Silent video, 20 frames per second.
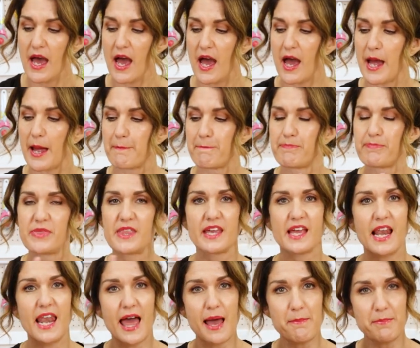Um, the
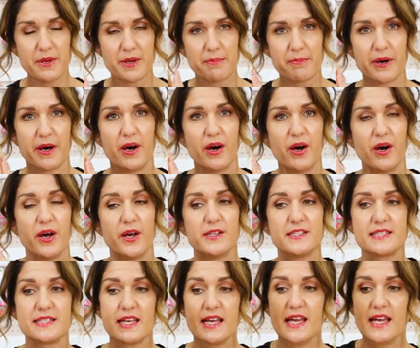clapper
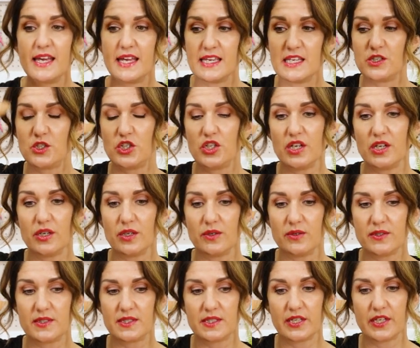part is
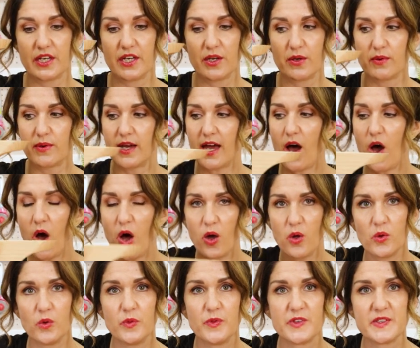used to
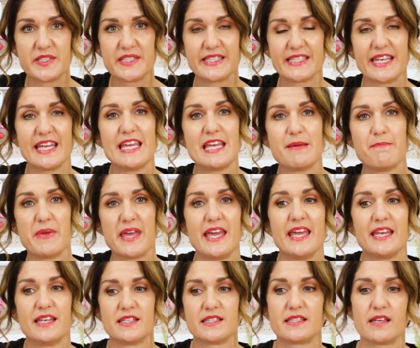hold the seam
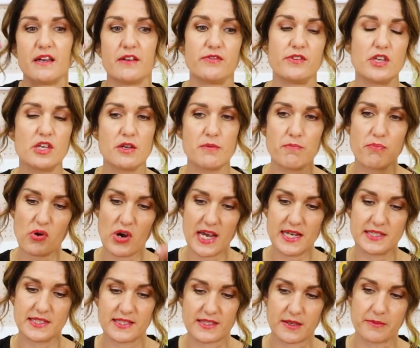in, so if you
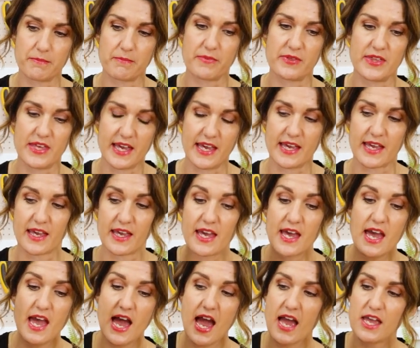press something,
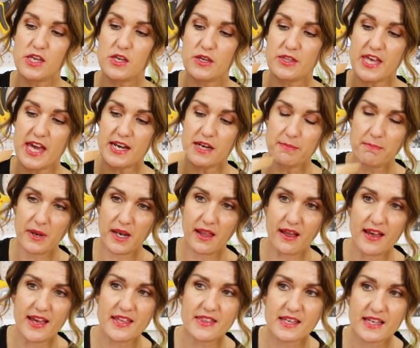You then
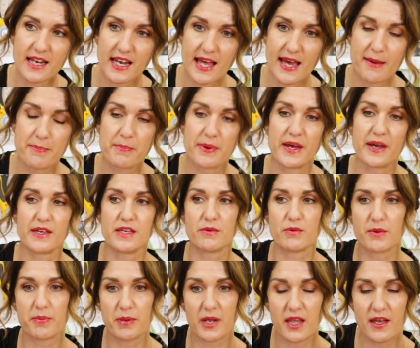apply the clapper,
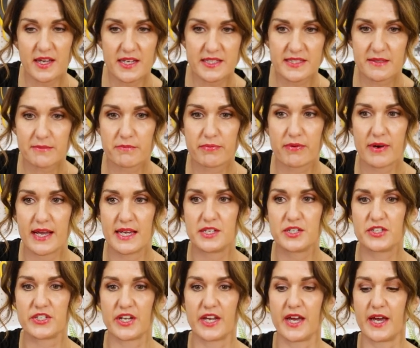you apply some
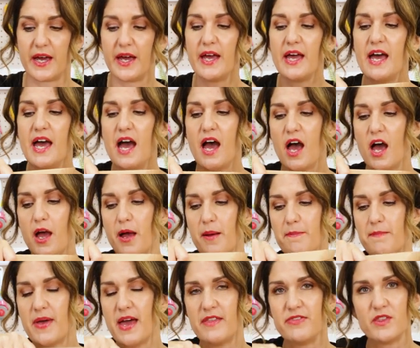pressure,
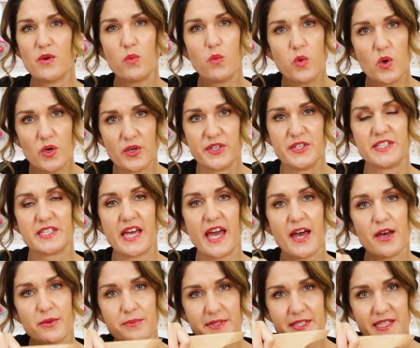um, and the wood
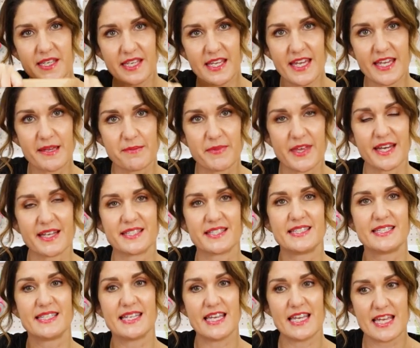helps to keep that
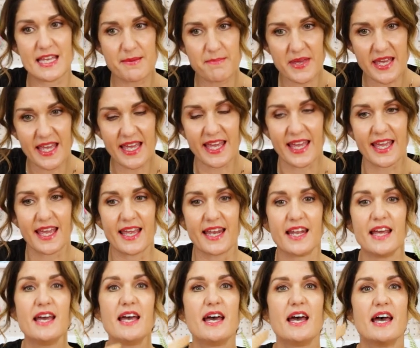steam in
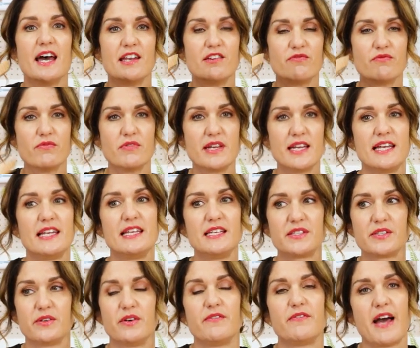and really
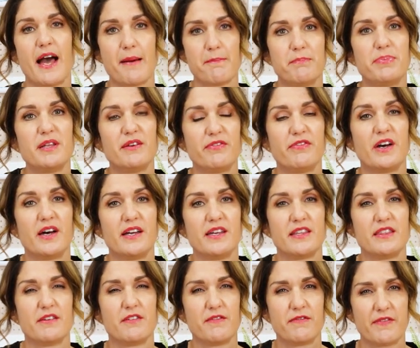sort of amplify
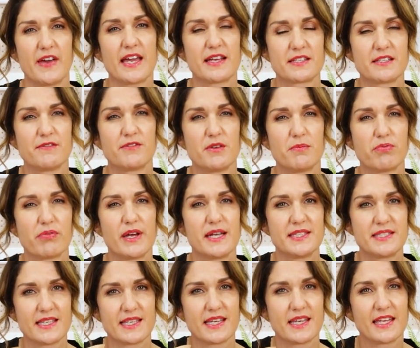the effect of the
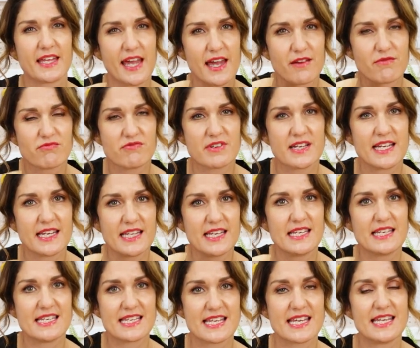pressing and get a really
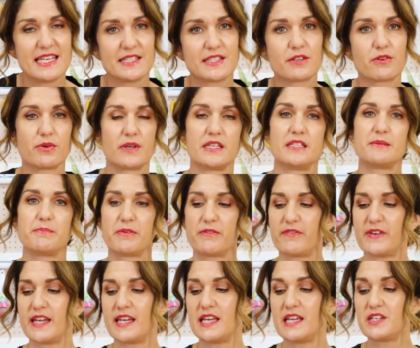neat, crisp
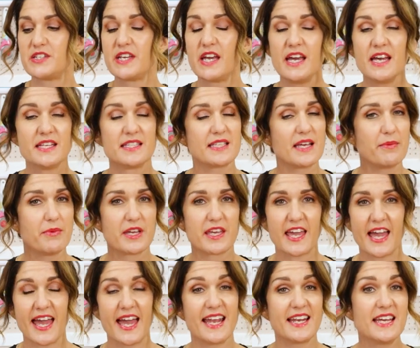finish. So
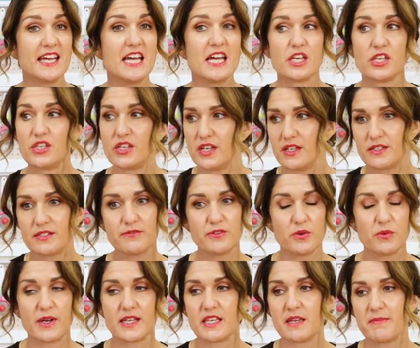again,
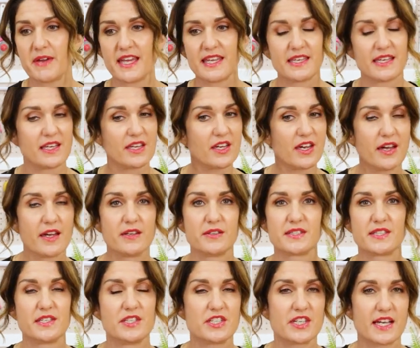useful when you're making
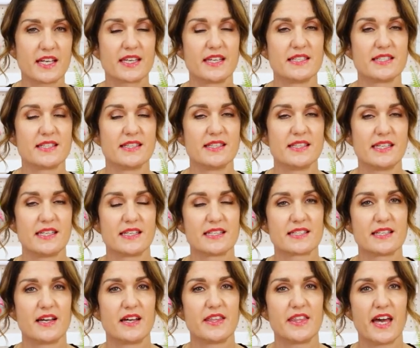coats and jackets and
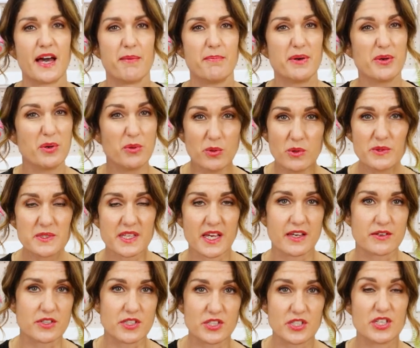things like that, but
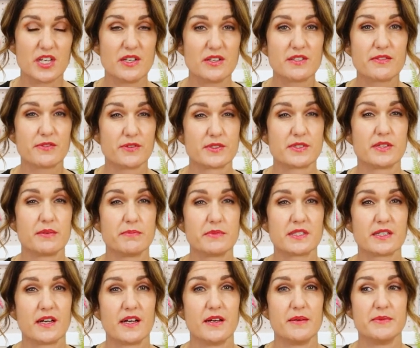also just useful
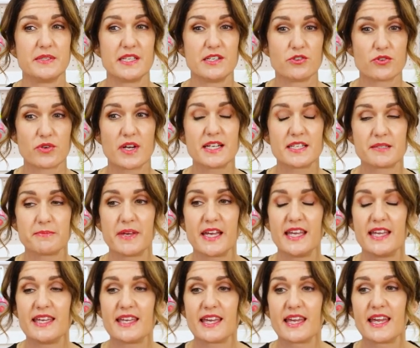sometimes in
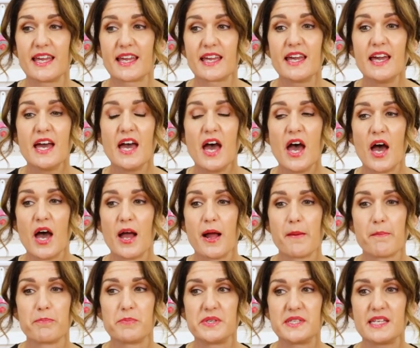dressmaking,
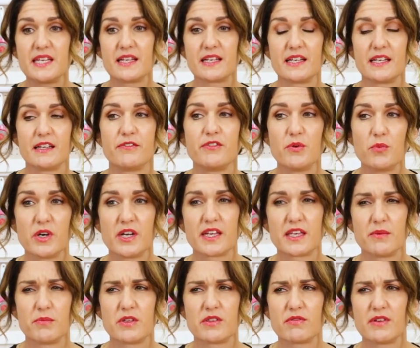um, particularly if you're
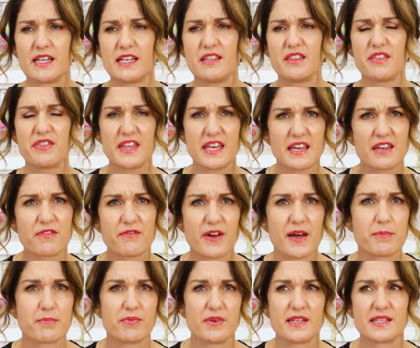working with really thick
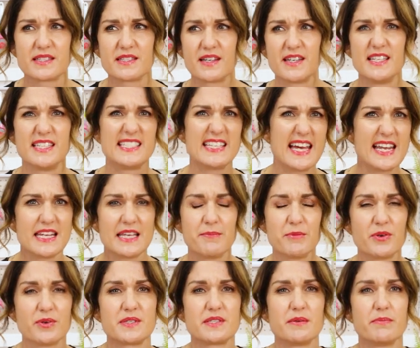fabrics like denim
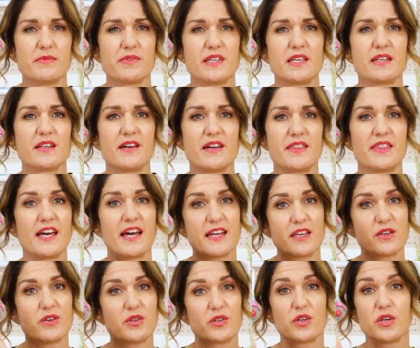or something like that.
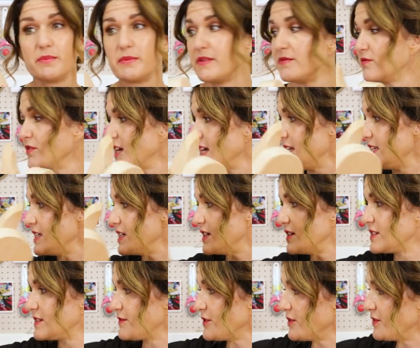It could come in really
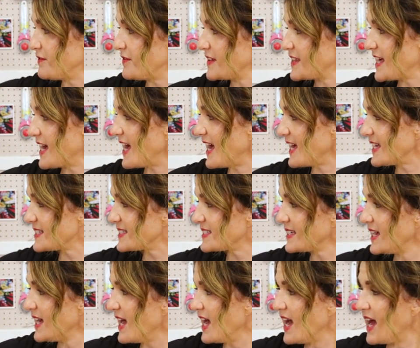useful for that.
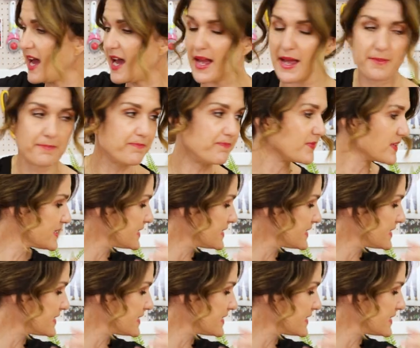Um,